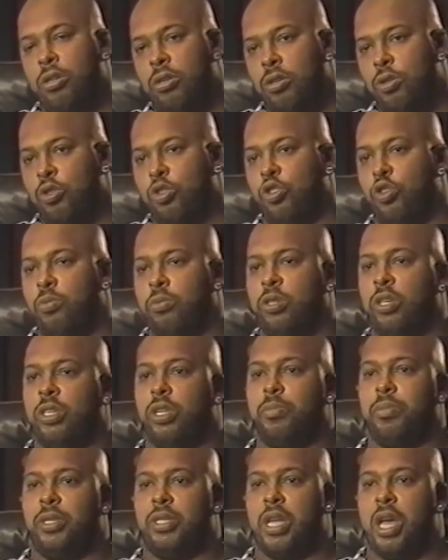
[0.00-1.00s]
Snoop took the
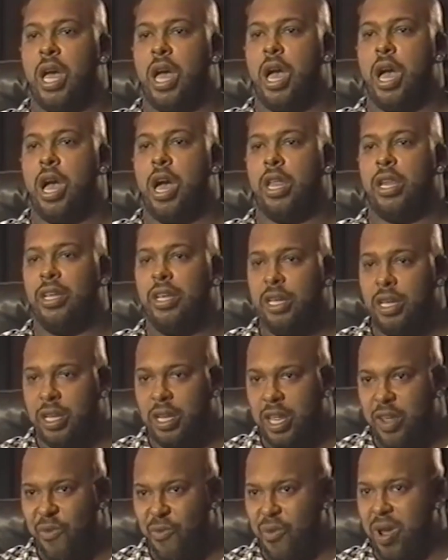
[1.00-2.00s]
baton,
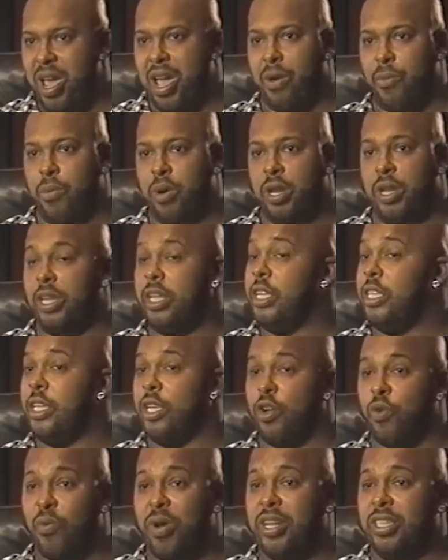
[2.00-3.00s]
he ran with it, and he did a
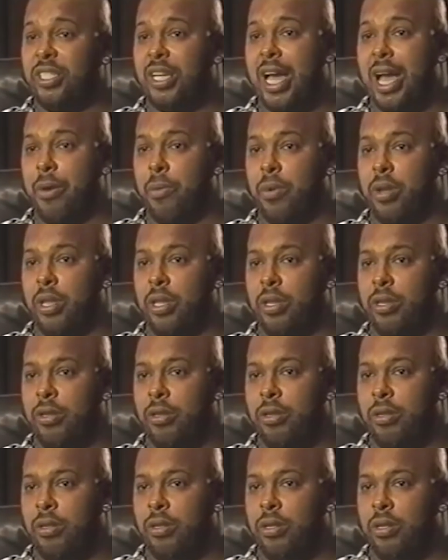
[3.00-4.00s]
great job with it.
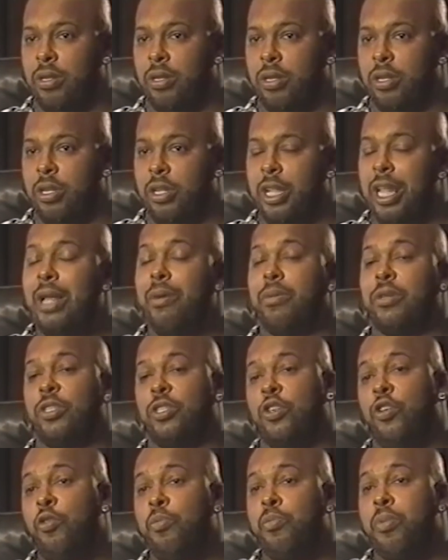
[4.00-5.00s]
When
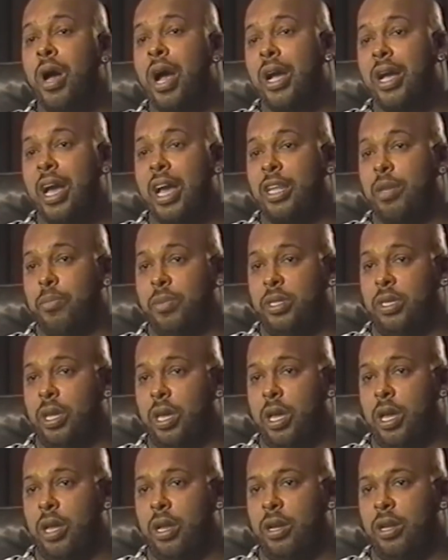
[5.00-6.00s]
Tupac got the
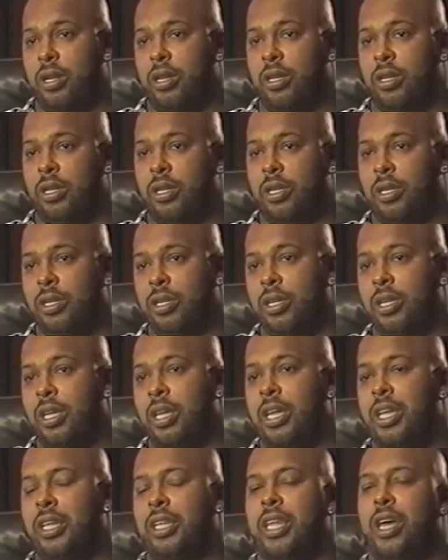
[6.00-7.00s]
baton,
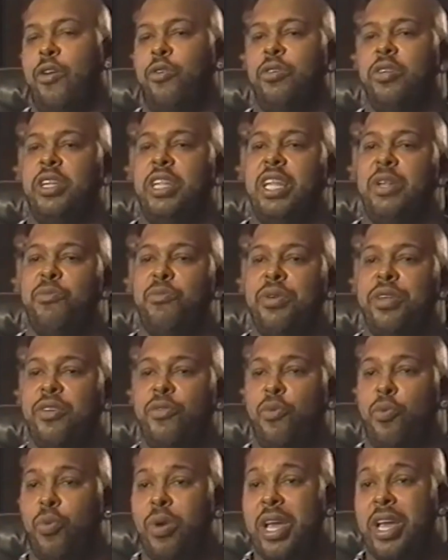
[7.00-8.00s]
not only did he win the
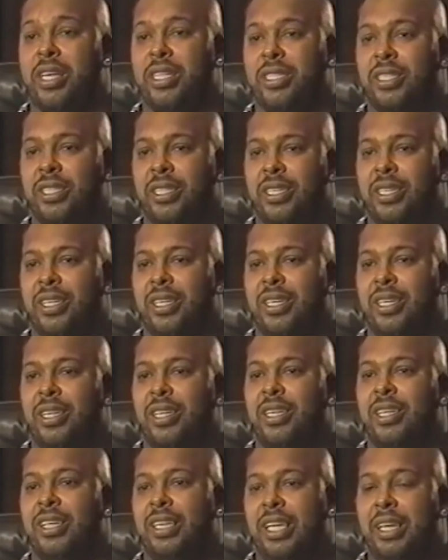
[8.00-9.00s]
race,
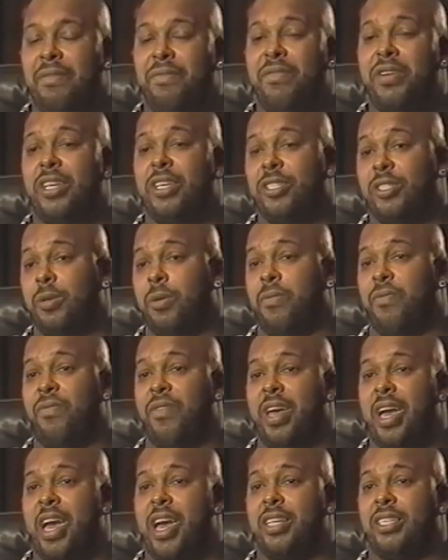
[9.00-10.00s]
he finished so
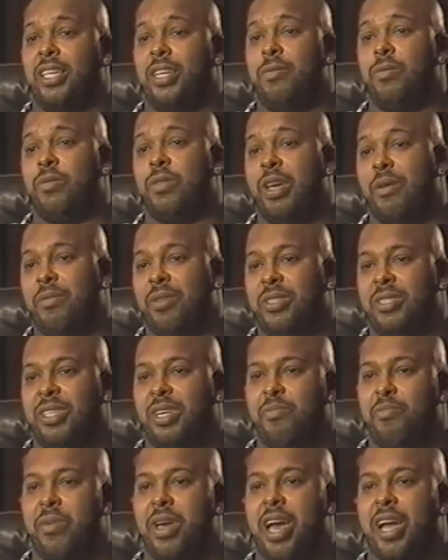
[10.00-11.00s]
fast that he was able to
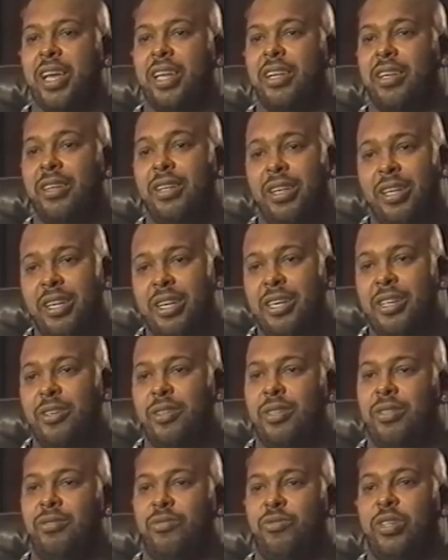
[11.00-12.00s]
sit back and
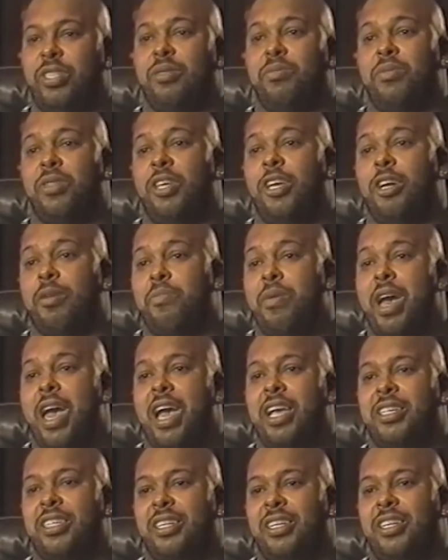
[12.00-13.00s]
drink some Thug
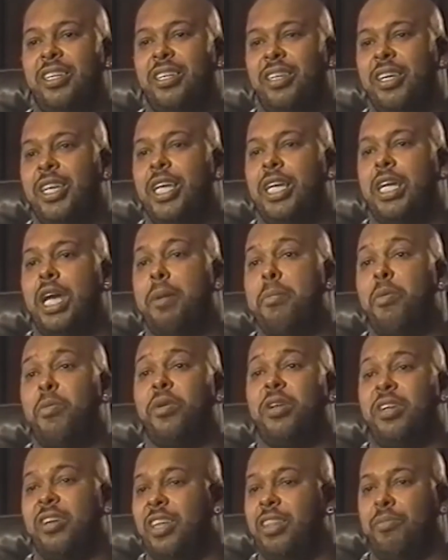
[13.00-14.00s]
Passion and come up with
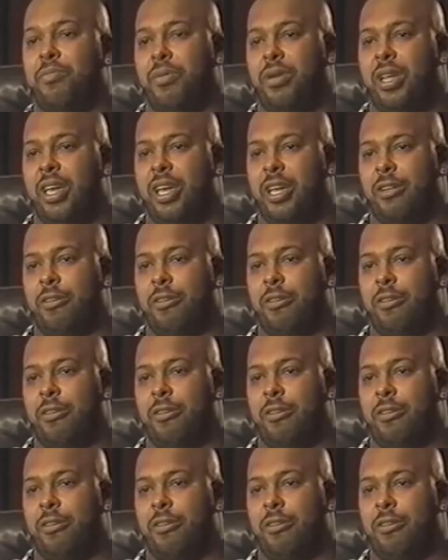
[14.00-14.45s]
another plan.